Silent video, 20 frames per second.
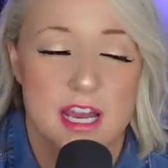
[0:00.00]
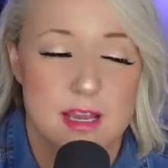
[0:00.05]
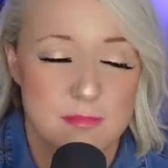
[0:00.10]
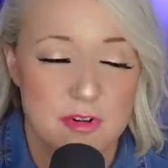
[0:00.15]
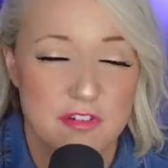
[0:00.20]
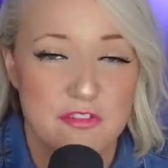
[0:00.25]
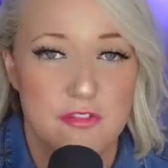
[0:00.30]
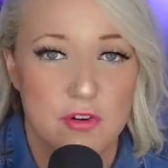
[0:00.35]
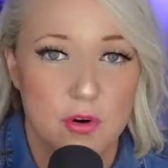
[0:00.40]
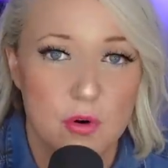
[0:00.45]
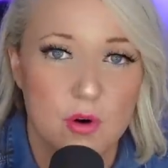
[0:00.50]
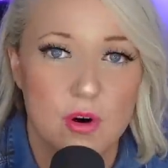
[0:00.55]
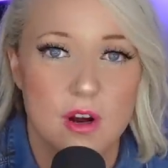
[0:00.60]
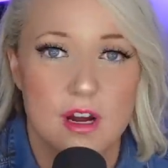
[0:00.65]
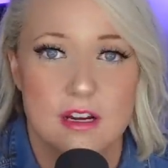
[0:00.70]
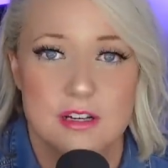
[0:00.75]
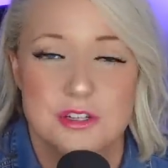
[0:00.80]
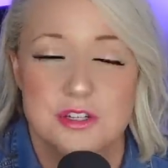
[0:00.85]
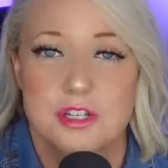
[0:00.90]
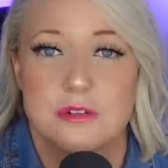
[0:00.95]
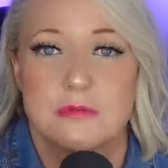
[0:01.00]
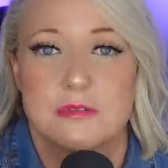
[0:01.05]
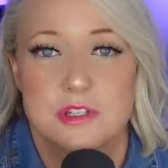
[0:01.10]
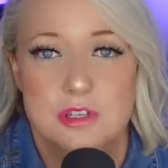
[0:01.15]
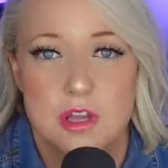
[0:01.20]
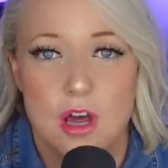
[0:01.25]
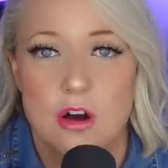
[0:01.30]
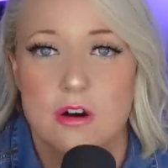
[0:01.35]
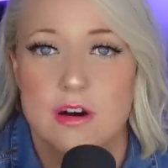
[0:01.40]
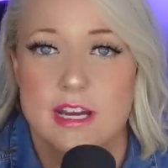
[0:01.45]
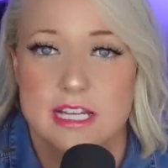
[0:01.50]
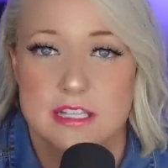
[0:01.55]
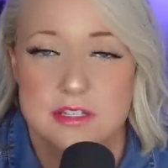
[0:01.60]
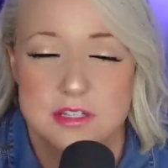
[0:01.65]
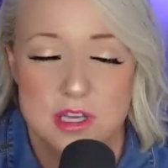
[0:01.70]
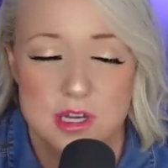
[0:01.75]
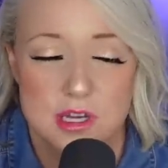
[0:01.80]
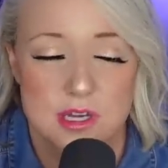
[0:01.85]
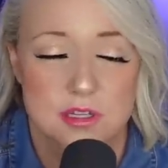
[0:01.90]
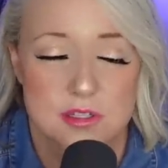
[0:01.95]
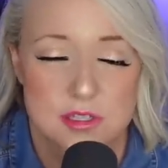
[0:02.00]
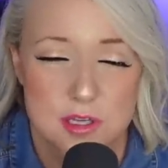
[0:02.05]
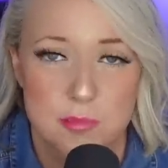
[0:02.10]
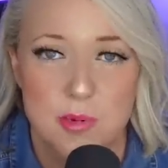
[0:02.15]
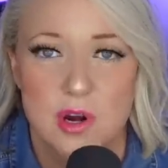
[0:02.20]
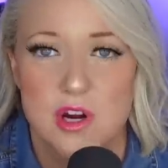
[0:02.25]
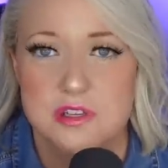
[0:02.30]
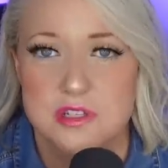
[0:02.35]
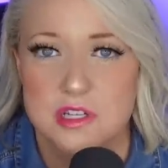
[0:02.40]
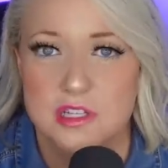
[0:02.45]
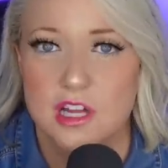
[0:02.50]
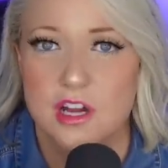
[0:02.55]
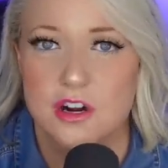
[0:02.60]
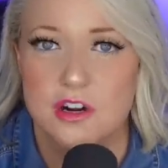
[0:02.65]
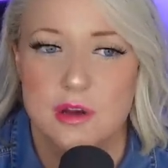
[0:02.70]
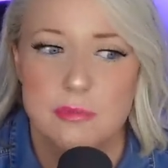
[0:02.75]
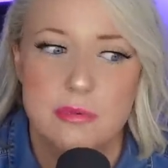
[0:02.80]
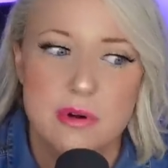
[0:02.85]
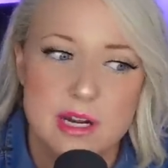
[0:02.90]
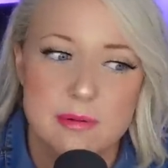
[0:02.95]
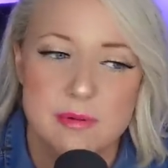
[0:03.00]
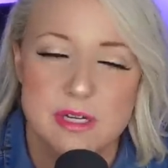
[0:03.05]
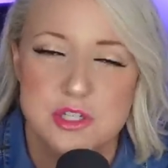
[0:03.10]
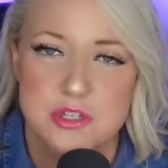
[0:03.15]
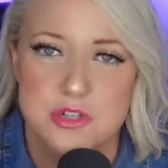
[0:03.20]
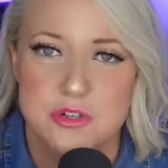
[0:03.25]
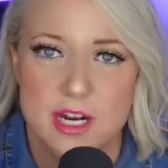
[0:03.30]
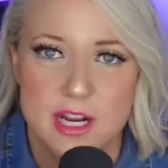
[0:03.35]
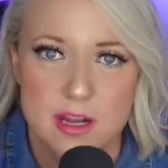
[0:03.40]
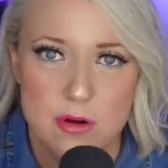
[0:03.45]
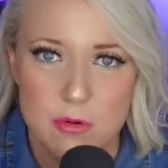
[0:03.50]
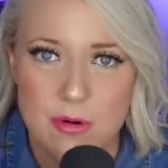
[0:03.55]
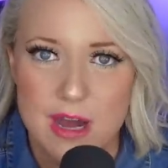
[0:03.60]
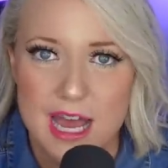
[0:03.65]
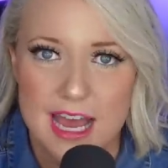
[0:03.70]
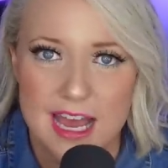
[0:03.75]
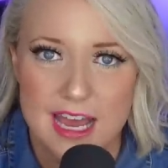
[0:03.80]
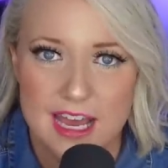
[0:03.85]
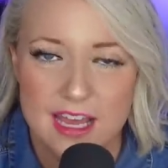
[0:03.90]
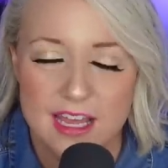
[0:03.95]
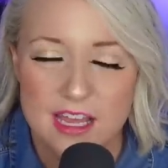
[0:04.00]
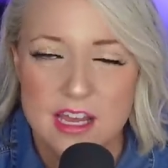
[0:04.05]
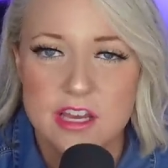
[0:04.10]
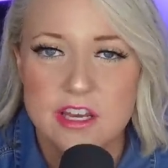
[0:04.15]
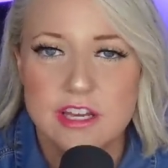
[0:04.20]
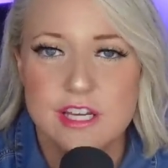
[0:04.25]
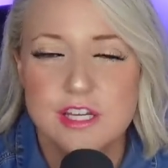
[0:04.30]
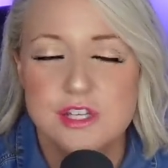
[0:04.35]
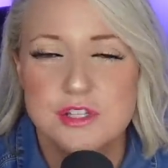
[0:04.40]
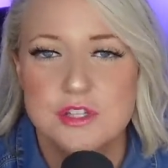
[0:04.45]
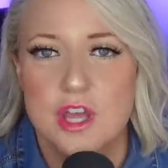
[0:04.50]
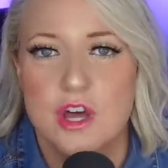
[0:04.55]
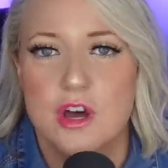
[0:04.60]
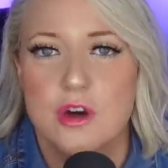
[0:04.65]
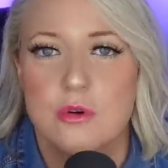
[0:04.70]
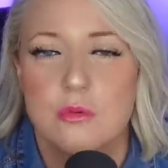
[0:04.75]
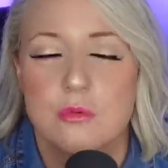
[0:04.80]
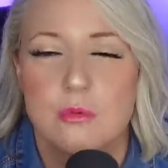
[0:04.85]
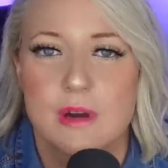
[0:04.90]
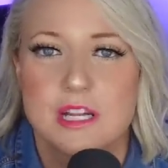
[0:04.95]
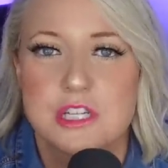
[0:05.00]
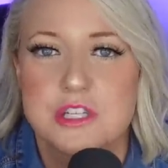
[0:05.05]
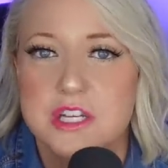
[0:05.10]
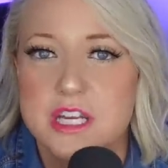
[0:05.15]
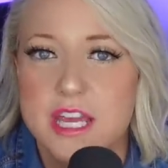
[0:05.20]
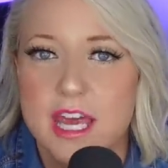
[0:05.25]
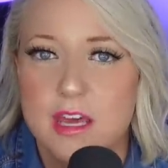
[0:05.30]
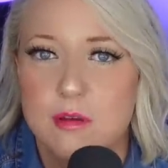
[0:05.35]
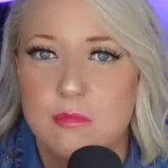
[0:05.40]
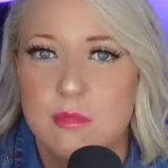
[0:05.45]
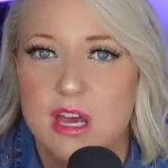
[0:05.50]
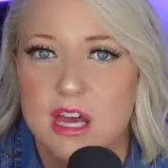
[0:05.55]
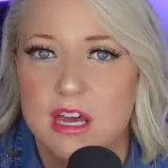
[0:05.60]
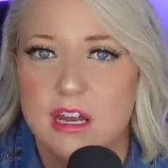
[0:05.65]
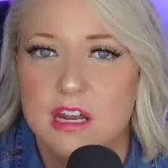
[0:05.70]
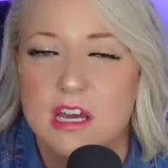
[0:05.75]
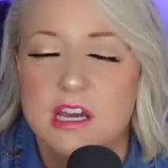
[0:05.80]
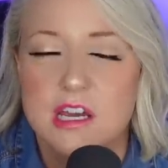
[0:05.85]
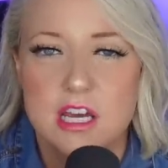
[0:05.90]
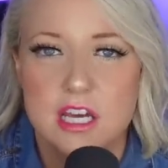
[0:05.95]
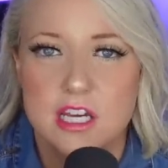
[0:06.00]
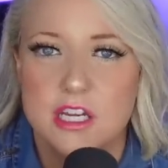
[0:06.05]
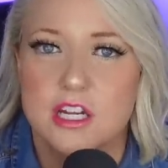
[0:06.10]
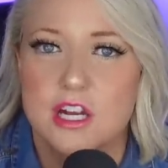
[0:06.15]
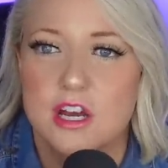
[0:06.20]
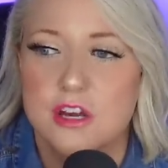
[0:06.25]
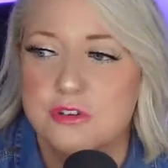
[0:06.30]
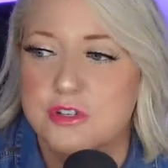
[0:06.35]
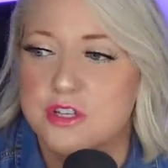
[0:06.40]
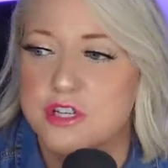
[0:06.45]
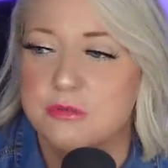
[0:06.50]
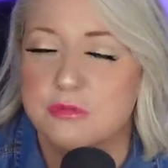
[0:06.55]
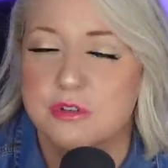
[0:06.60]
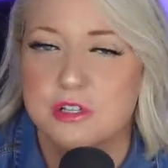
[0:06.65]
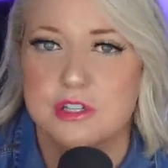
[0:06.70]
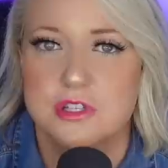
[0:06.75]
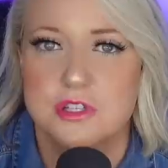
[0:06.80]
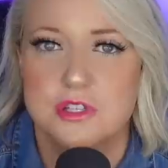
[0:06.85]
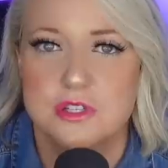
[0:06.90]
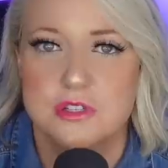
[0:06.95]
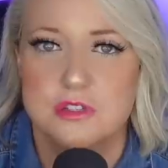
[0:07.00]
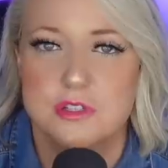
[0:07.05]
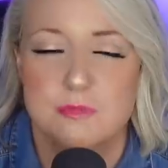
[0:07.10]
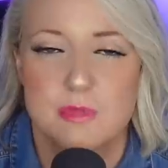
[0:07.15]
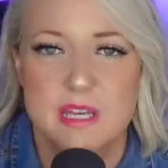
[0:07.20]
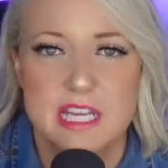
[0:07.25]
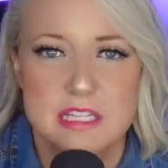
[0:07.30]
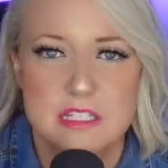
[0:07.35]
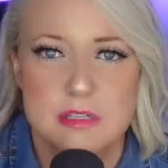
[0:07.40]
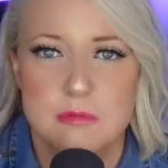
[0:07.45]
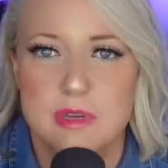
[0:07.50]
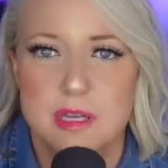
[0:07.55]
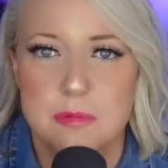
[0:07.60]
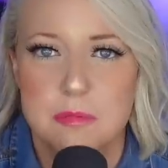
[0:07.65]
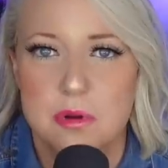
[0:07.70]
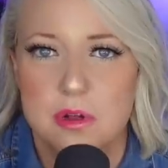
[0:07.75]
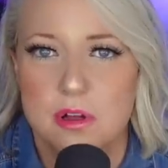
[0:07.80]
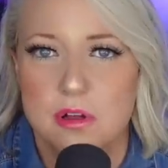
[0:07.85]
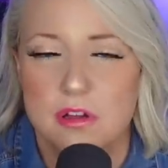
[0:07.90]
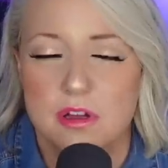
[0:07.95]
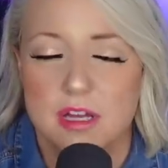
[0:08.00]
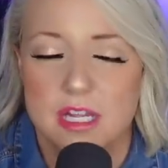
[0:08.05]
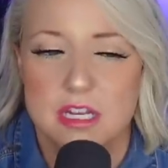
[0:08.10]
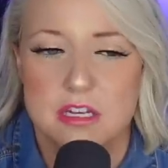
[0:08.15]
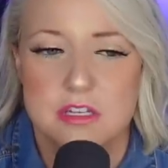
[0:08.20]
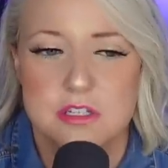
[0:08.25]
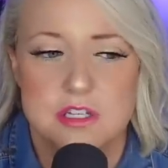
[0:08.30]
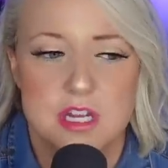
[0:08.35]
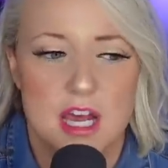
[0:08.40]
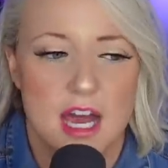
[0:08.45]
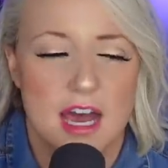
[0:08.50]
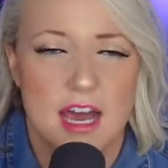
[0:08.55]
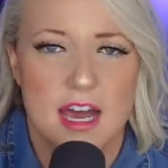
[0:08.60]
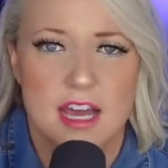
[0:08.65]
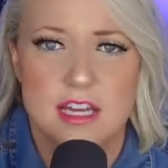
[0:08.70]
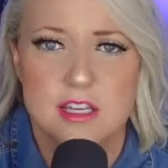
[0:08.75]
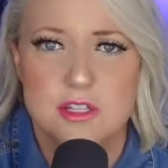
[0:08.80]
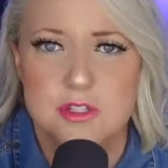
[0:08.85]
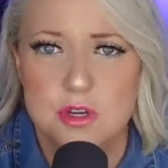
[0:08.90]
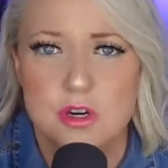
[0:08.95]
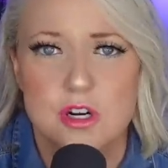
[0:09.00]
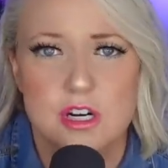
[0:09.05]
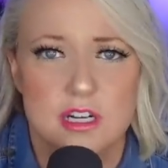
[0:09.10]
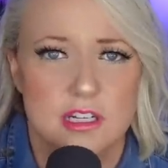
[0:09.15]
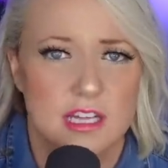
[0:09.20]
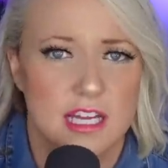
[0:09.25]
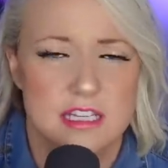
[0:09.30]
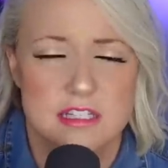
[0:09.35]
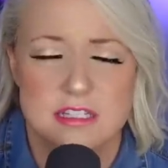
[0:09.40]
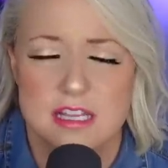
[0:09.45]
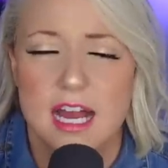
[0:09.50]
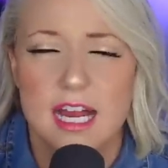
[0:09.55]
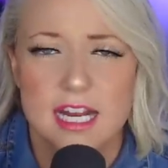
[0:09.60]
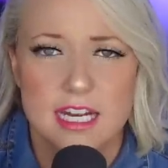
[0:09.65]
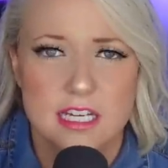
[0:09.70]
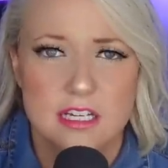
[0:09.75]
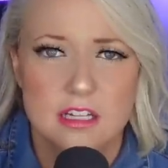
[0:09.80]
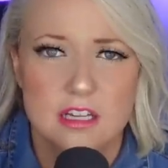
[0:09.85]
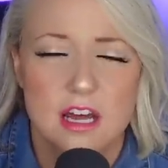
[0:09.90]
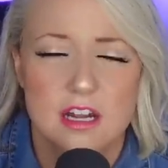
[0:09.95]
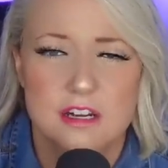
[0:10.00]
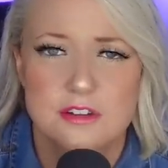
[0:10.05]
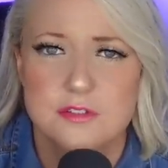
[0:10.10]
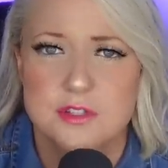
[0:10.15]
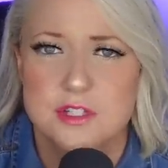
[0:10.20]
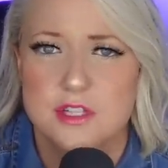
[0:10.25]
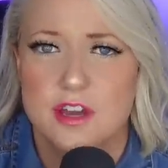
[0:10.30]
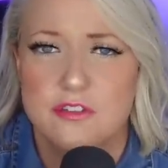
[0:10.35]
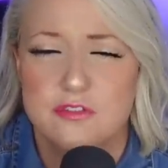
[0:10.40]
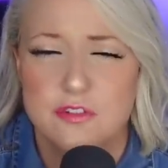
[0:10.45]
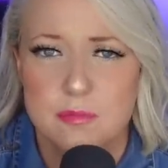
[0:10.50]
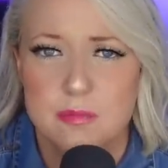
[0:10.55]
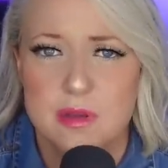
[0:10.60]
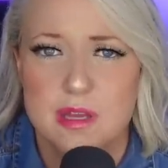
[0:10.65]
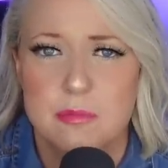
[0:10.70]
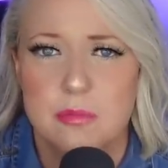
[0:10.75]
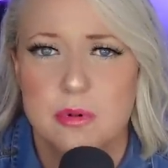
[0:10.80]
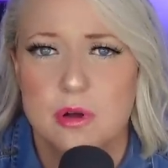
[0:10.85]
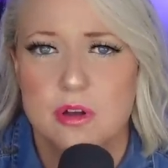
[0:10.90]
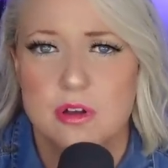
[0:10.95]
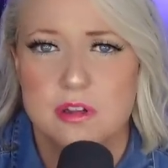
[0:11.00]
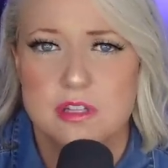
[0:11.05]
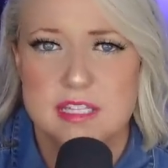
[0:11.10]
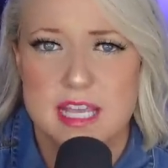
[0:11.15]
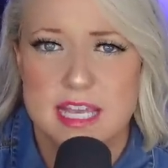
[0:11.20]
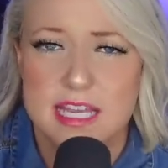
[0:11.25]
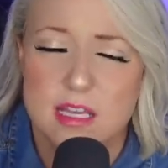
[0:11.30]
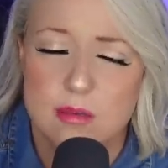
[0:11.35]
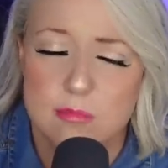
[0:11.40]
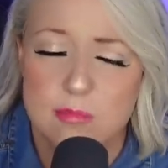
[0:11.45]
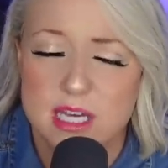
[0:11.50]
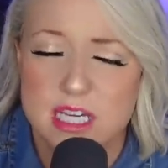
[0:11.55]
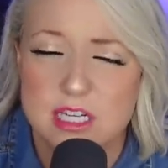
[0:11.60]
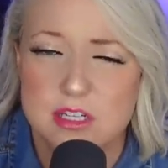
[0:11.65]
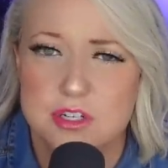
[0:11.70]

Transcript: the night before she was going to Barcelona pretty much straight away. So when she came in, you know, she was speaking to people, and I saw her like signing a lot of stuff for people and taking